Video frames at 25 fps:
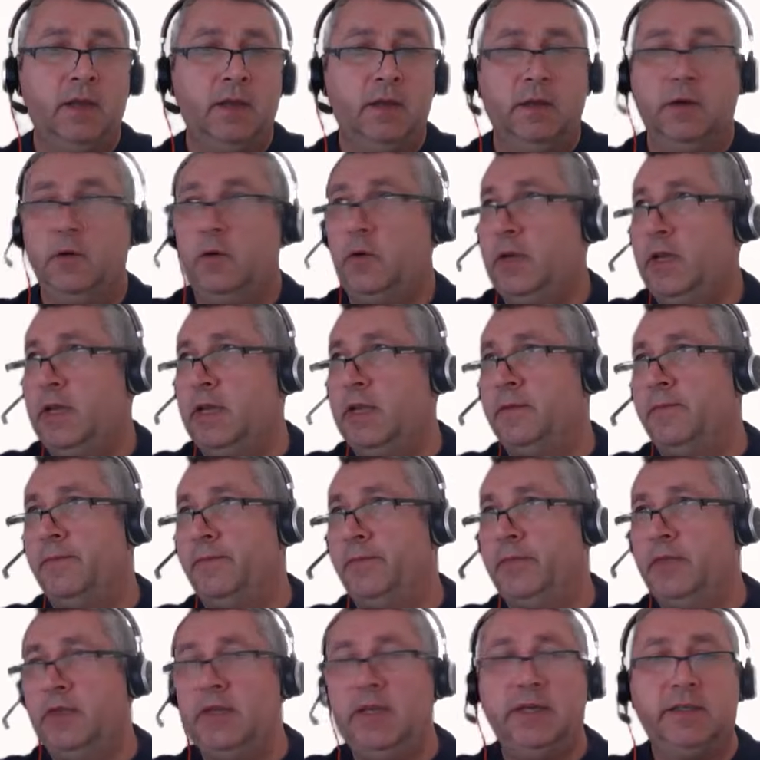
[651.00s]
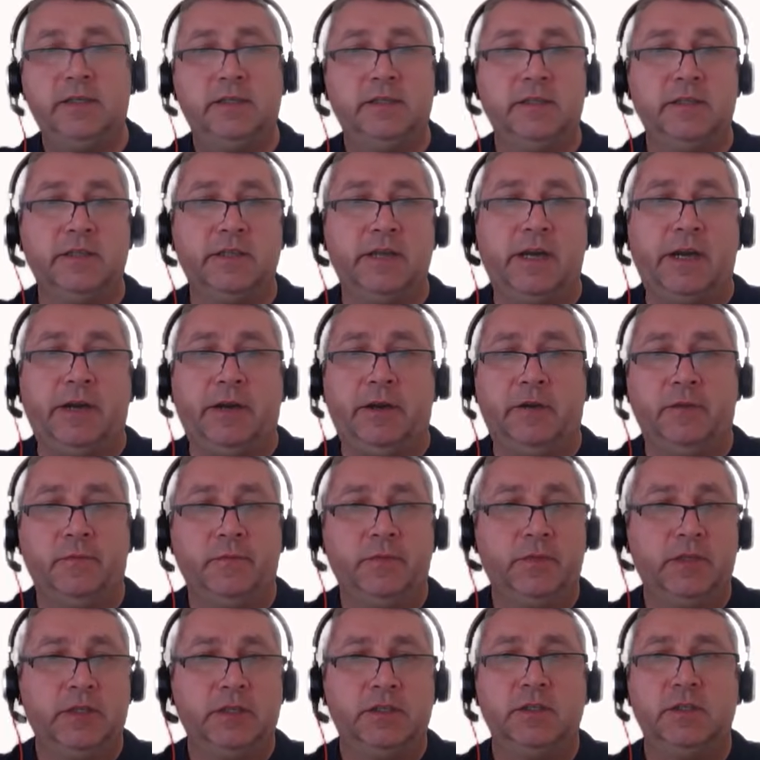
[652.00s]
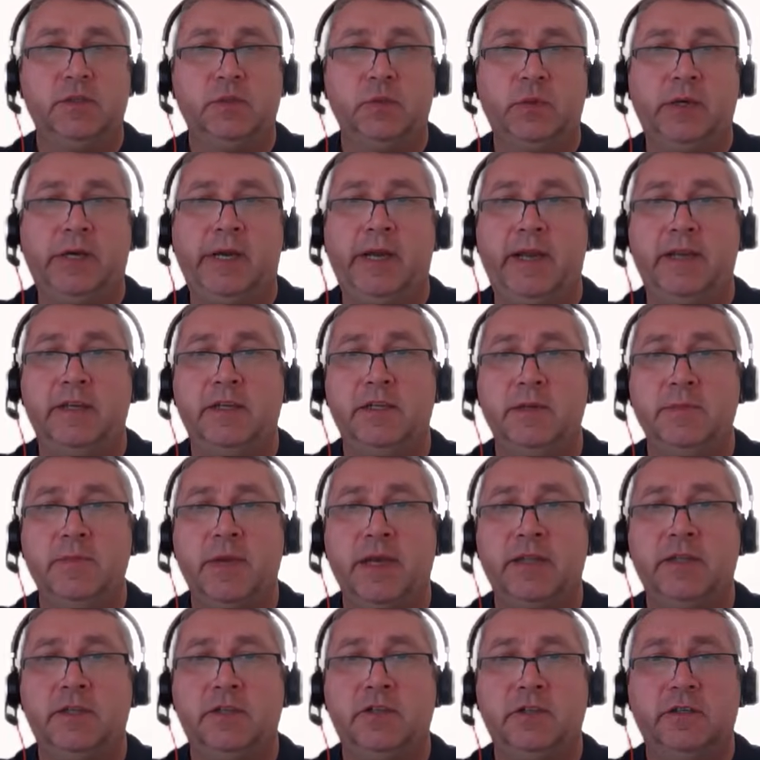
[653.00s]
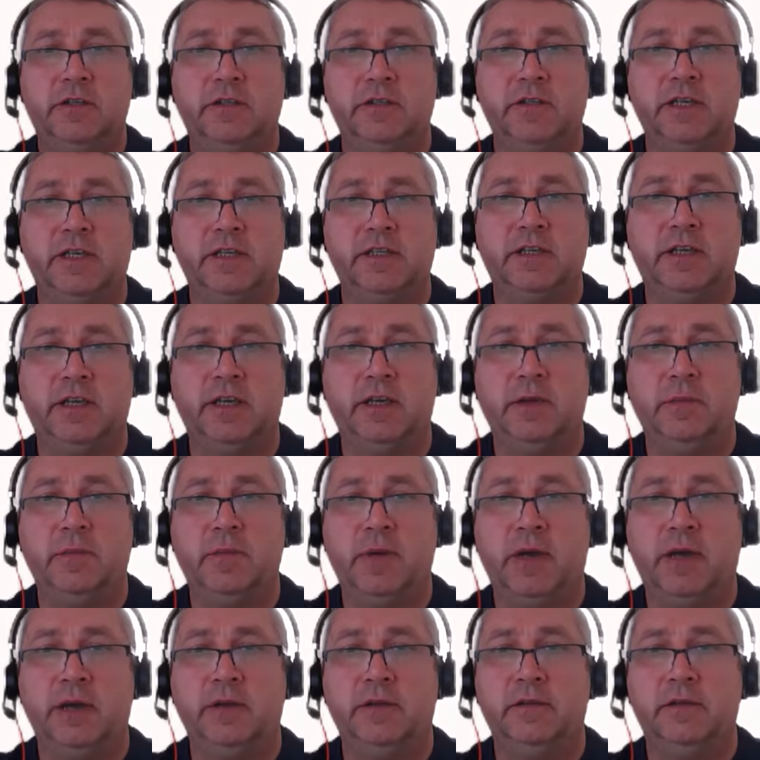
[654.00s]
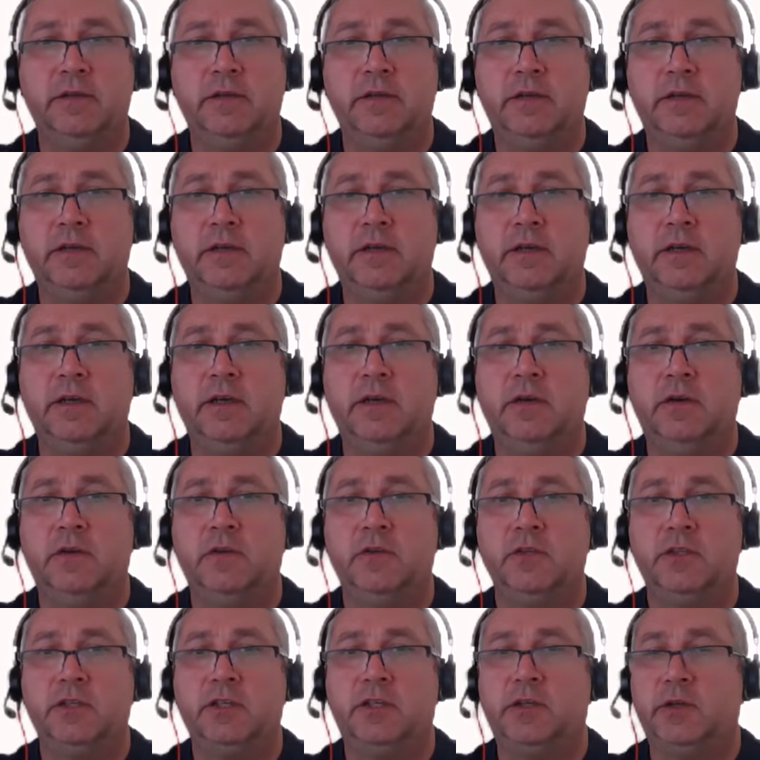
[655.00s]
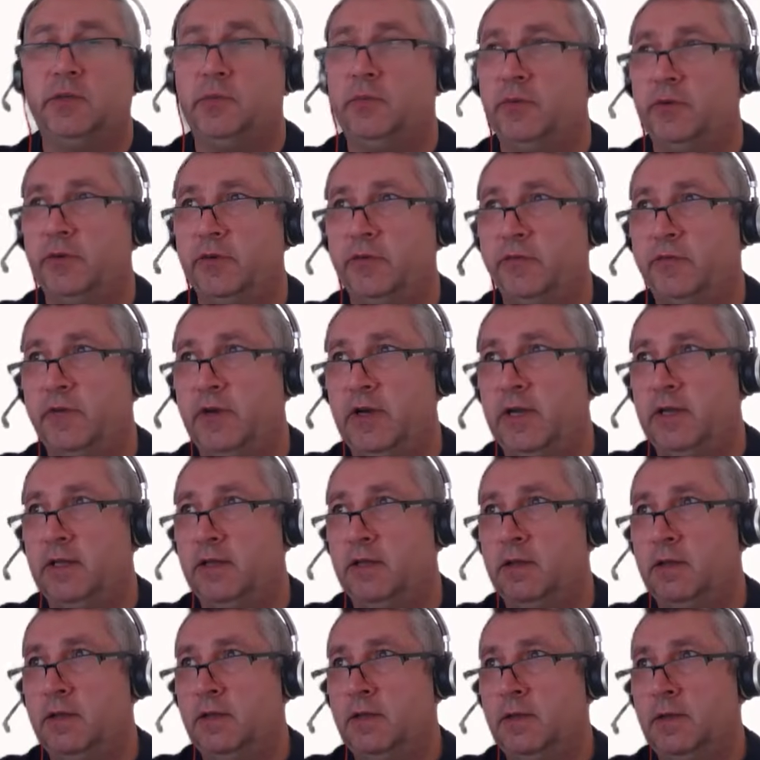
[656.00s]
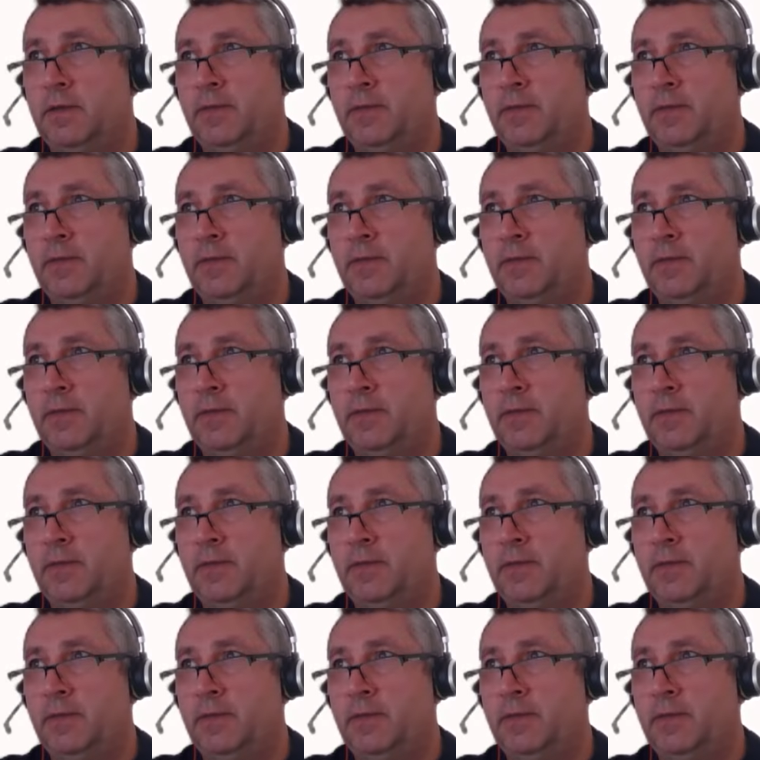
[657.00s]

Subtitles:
Okay, next scenario. This is where IT manager is asking about the Oscar profile.